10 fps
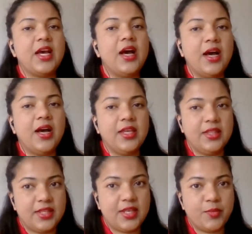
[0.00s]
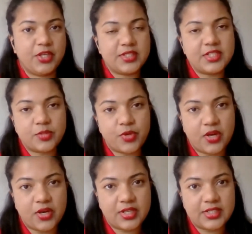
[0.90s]
are in there, because these
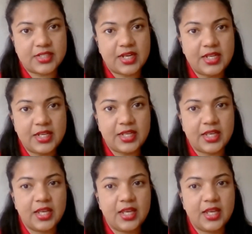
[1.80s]
priorities are clearly